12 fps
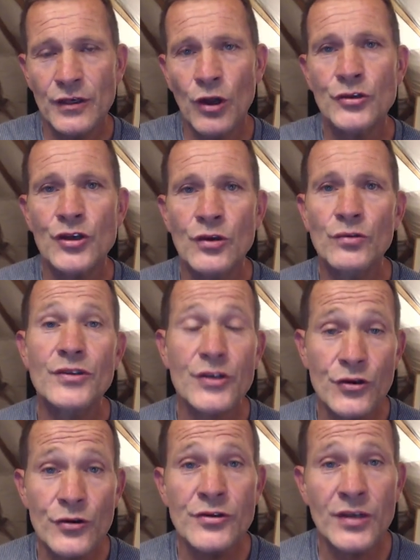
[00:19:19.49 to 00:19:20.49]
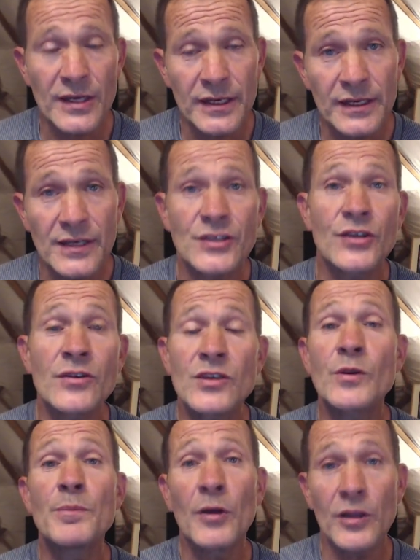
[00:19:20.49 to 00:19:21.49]
logical scrutiny as soon as
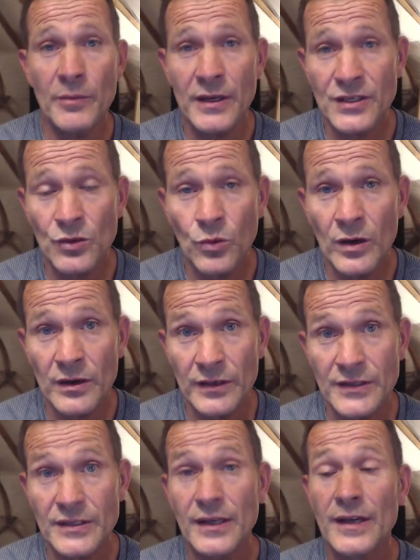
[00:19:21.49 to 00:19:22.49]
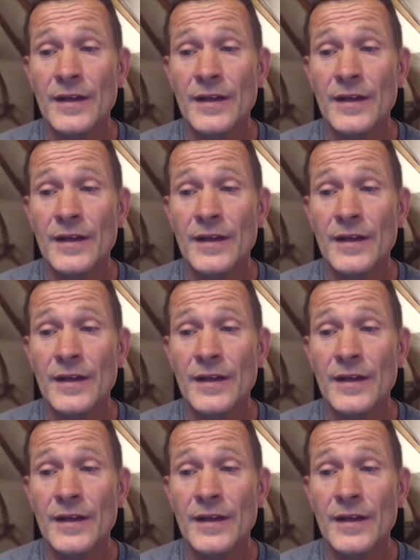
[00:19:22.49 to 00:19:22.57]
we put them into words.